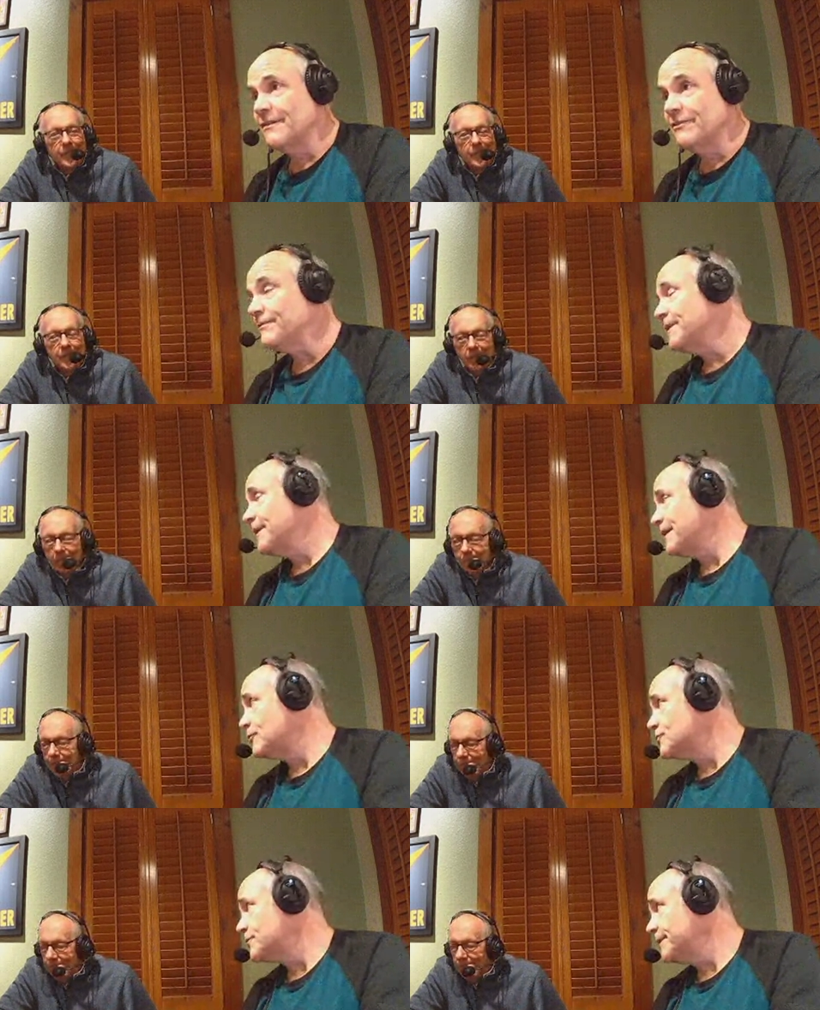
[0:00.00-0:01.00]
Speaker 1: 50th
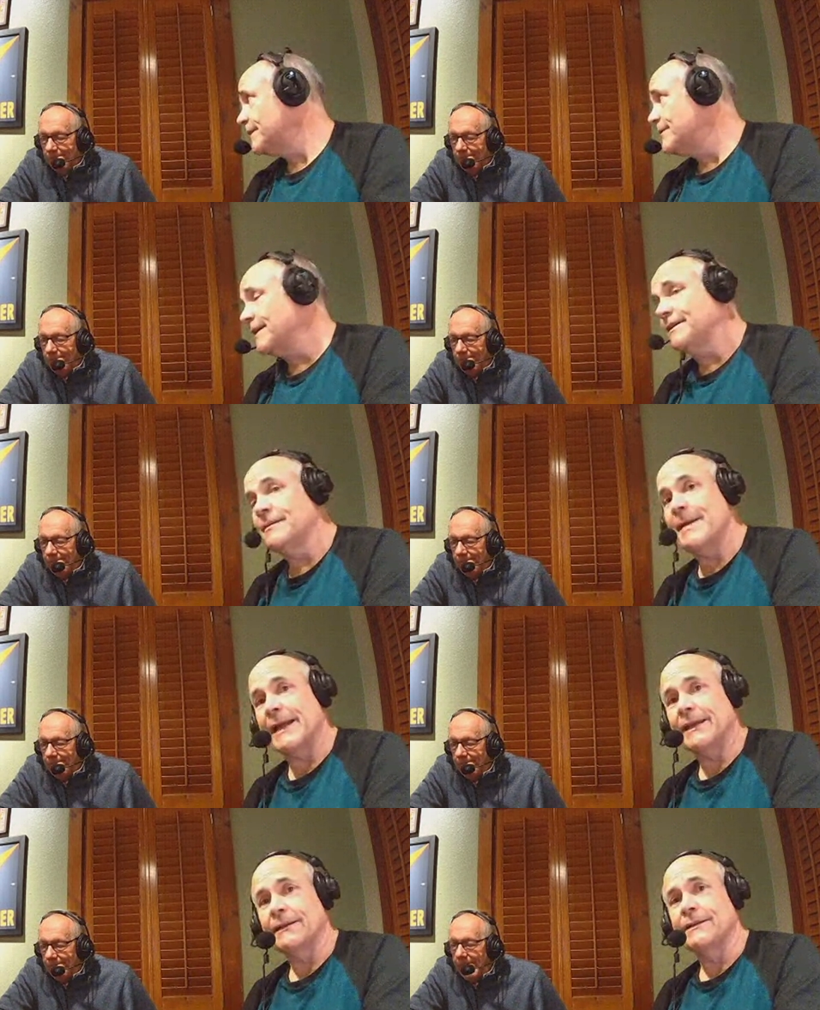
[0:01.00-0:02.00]
anniversary of that
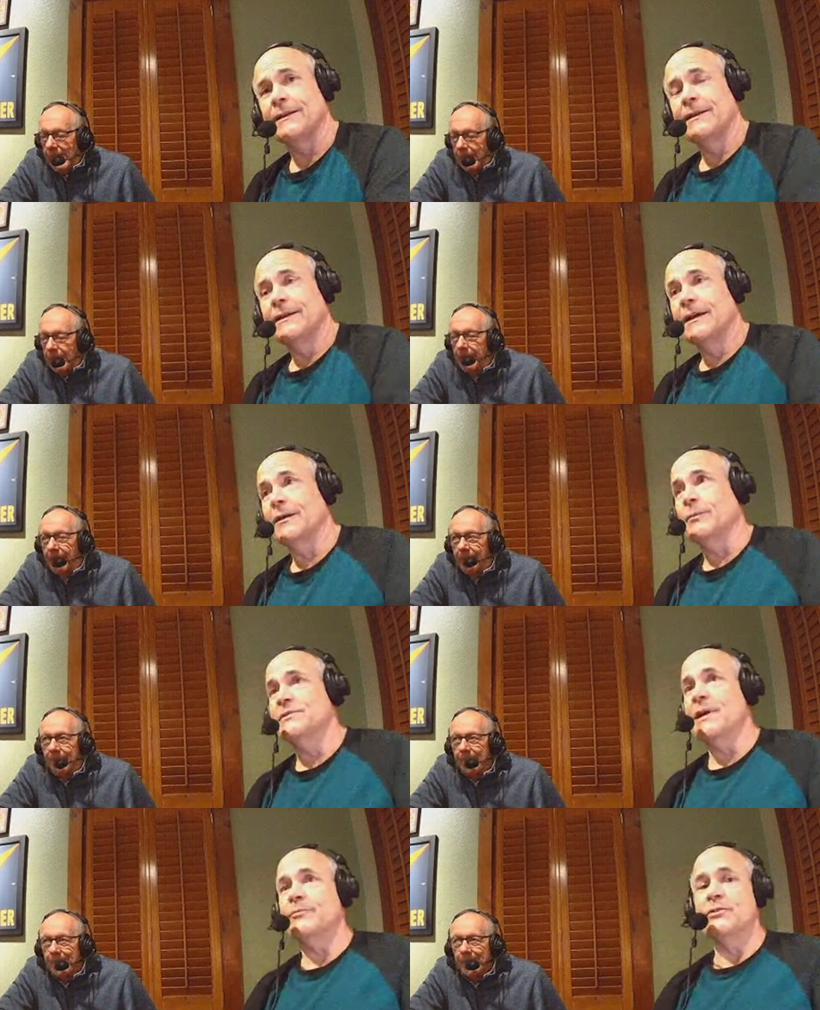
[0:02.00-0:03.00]
immaculate yeah. uh,
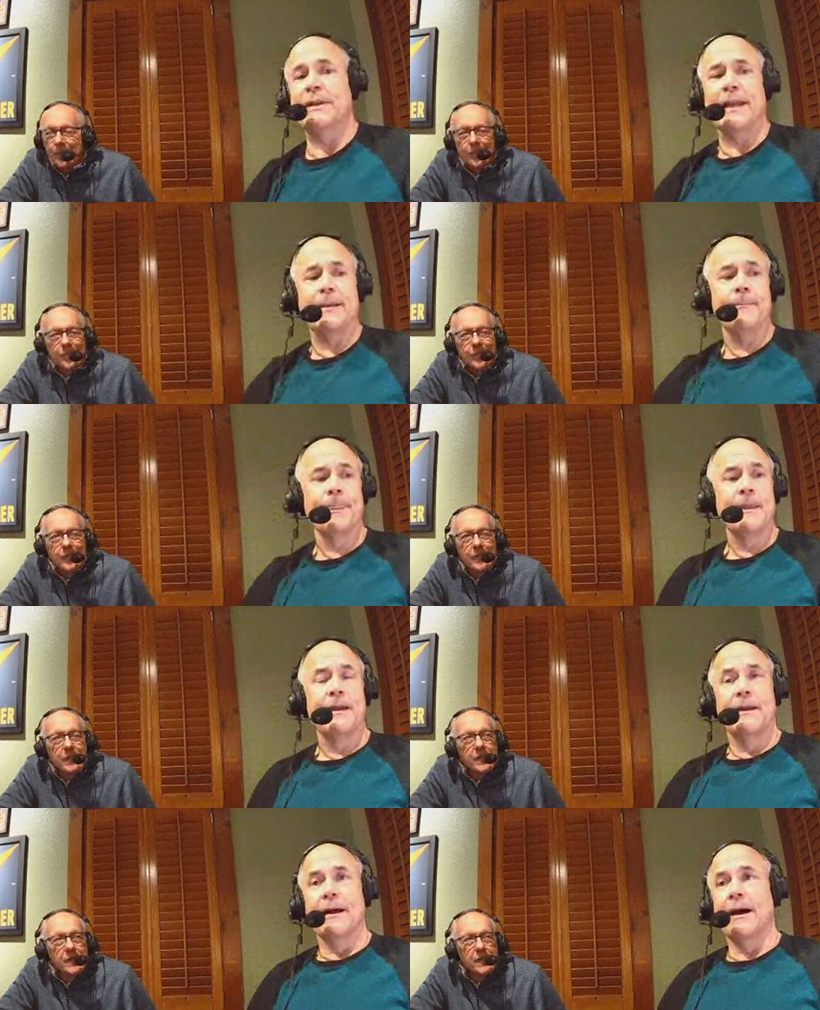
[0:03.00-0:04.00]
reception game.
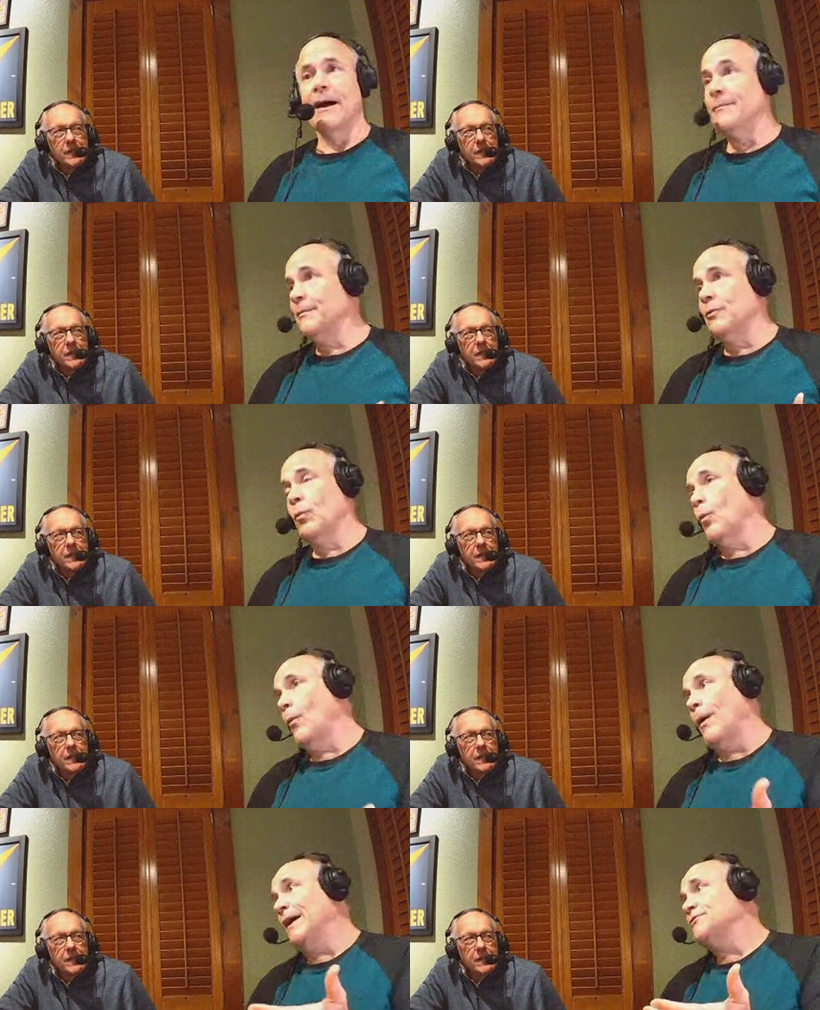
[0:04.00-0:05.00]
Uh, I remember
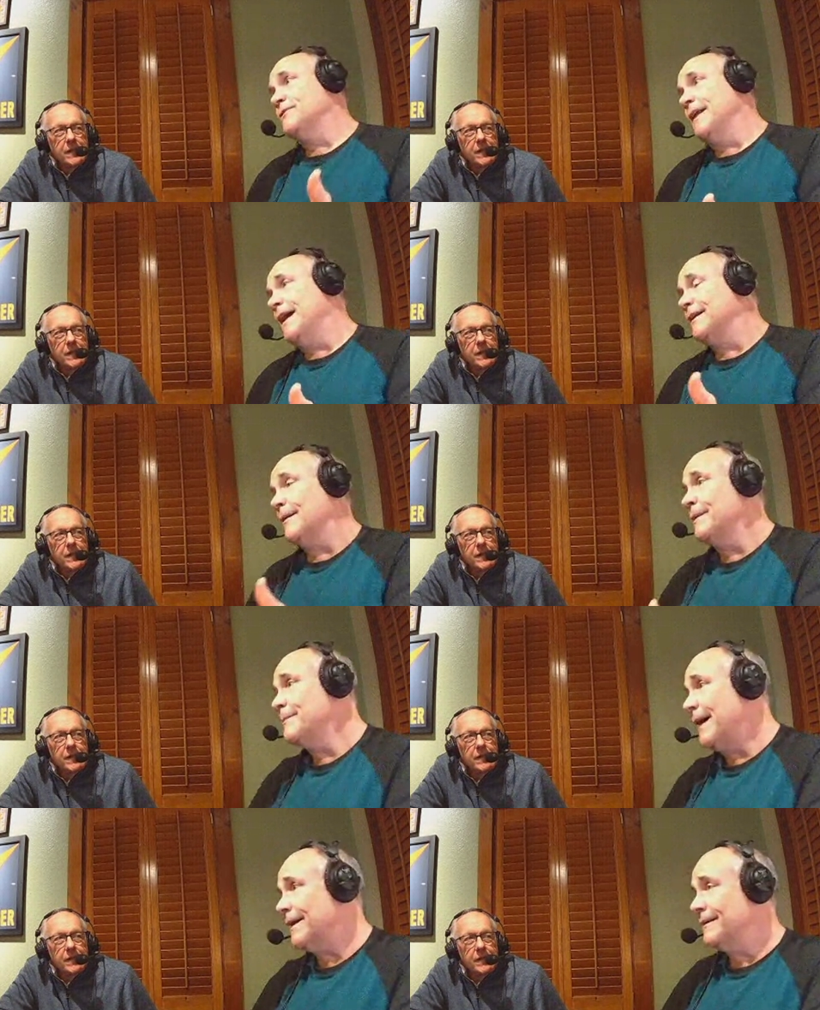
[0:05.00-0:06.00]
watching that. I mean,
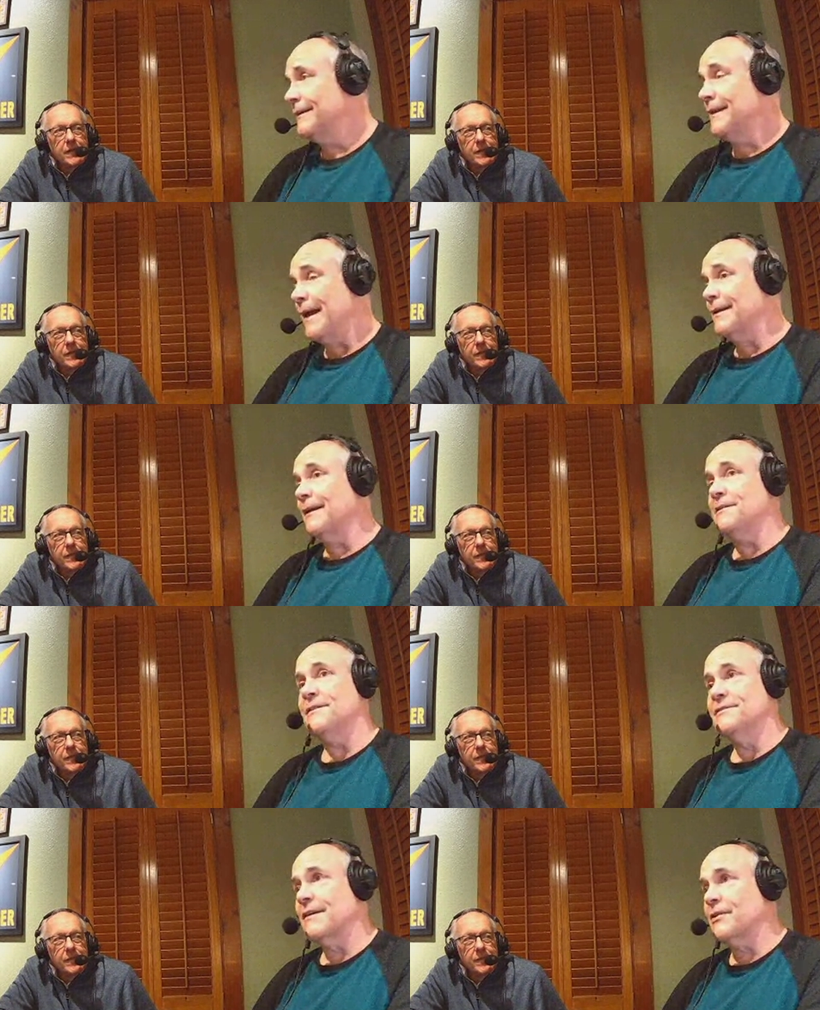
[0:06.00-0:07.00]
back in the day, in
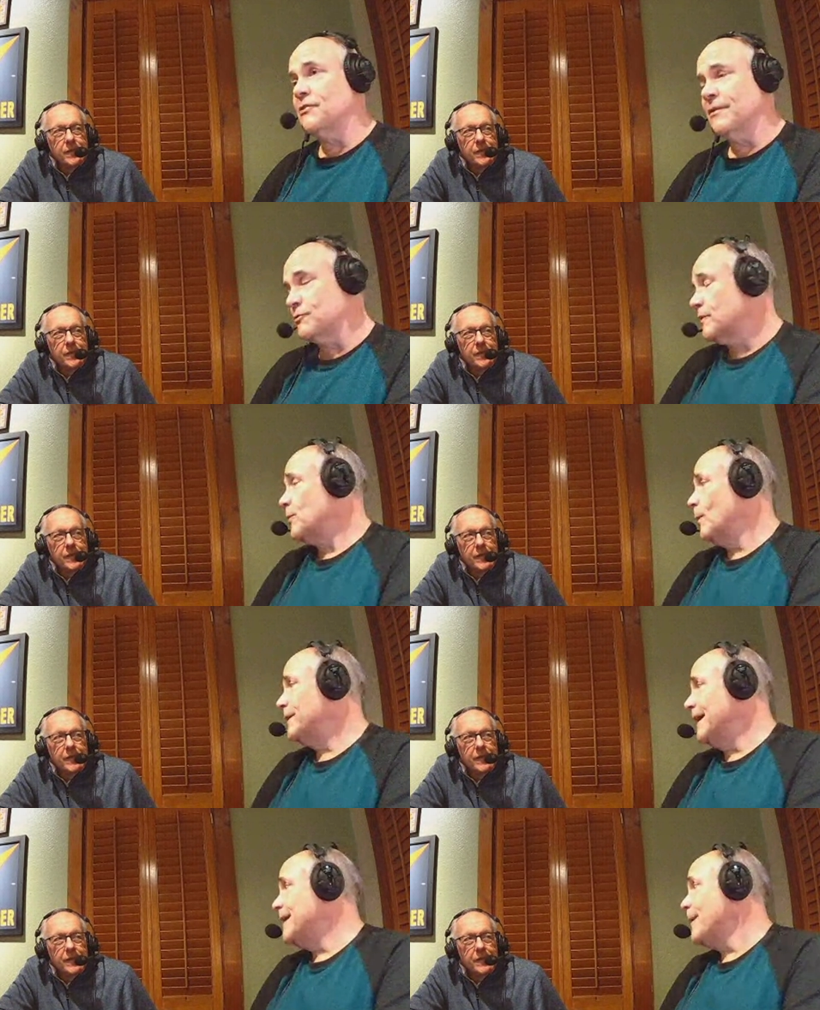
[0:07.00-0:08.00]
1972, there was only
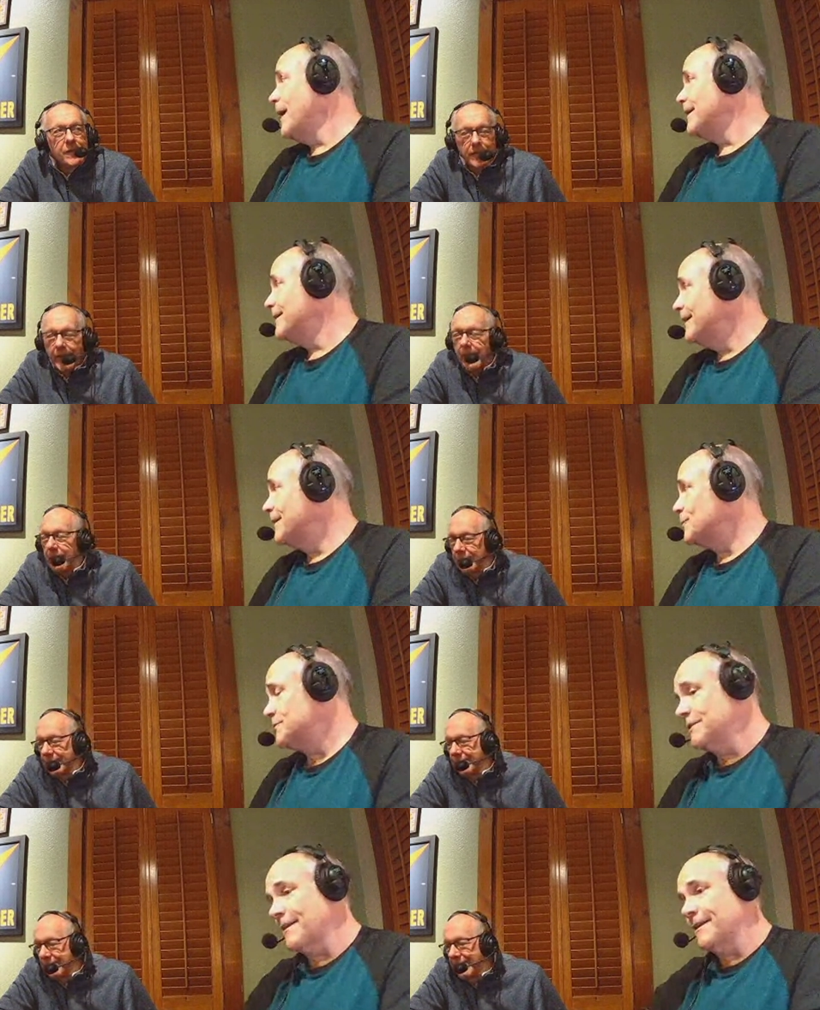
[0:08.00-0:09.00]
one game on, yeah. and there
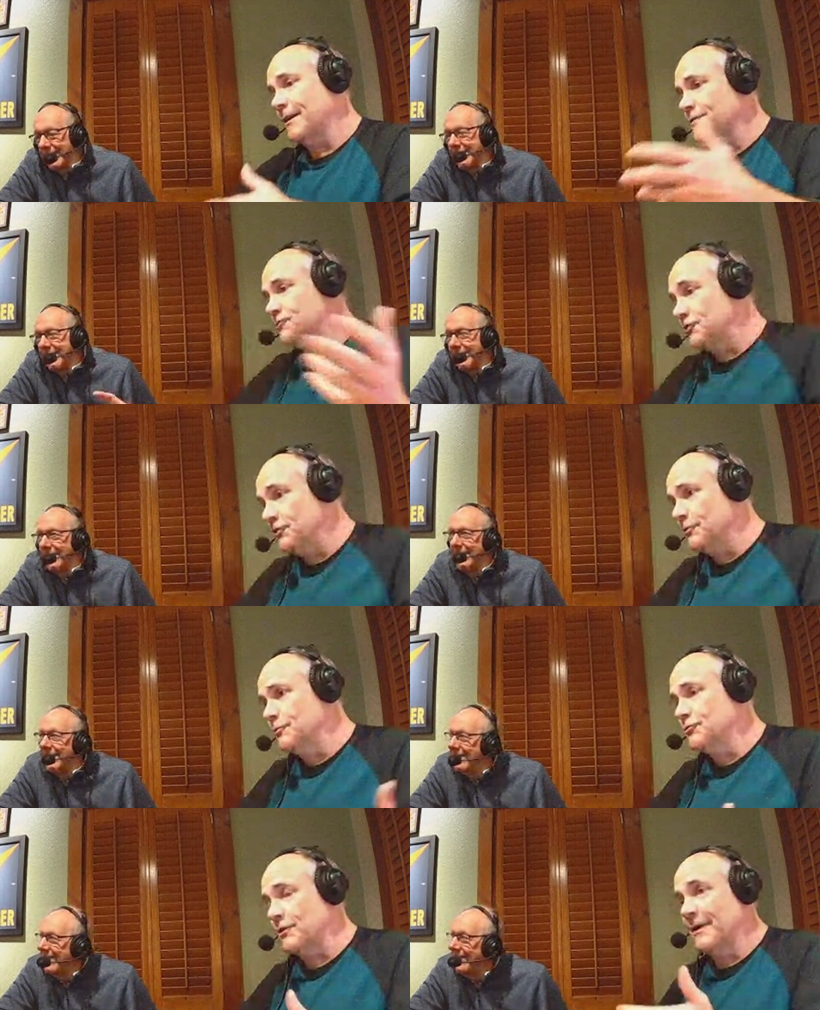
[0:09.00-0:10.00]
was nothing else to
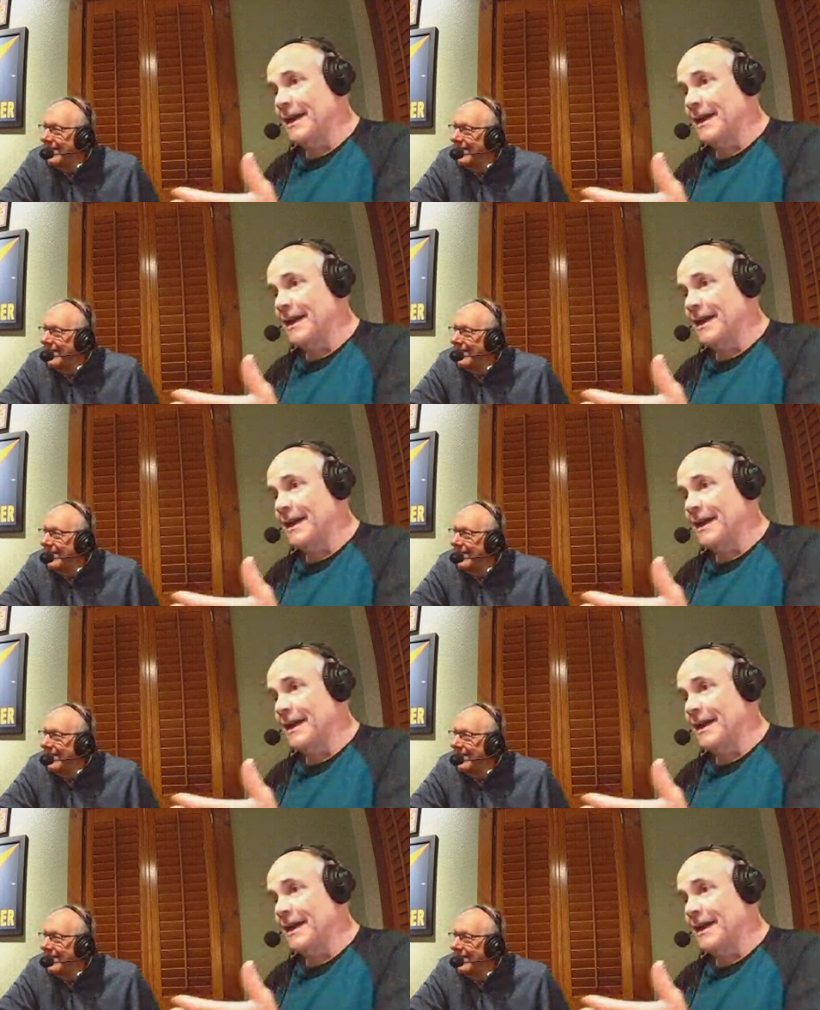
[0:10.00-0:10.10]
do. So